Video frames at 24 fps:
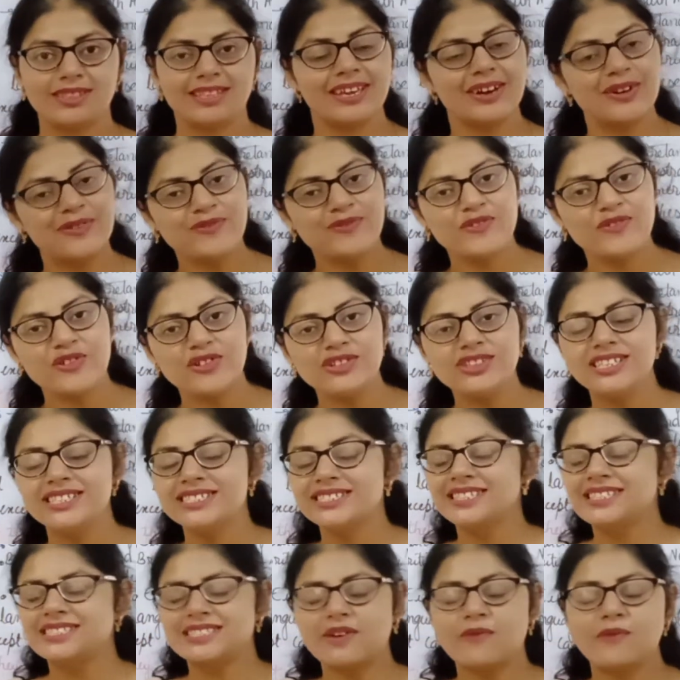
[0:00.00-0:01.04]
Therefore,
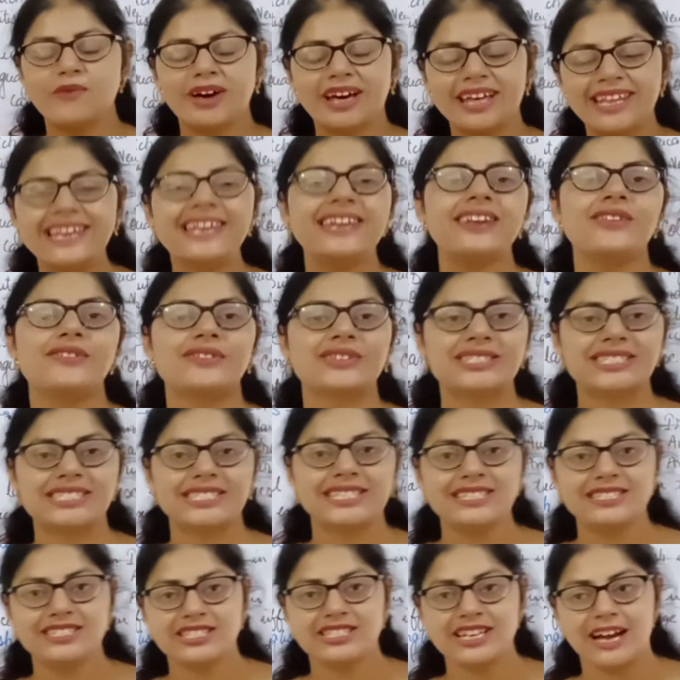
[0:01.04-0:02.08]
this is a very
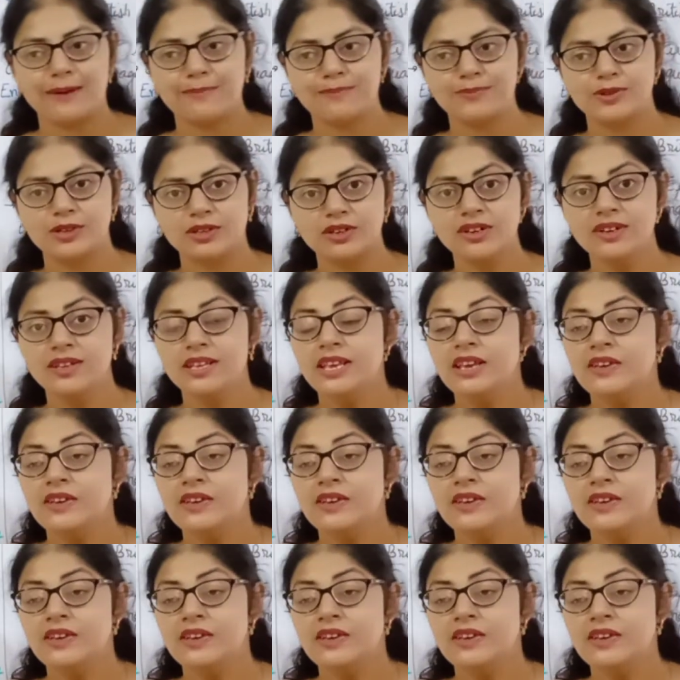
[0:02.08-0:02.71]
interesting chapter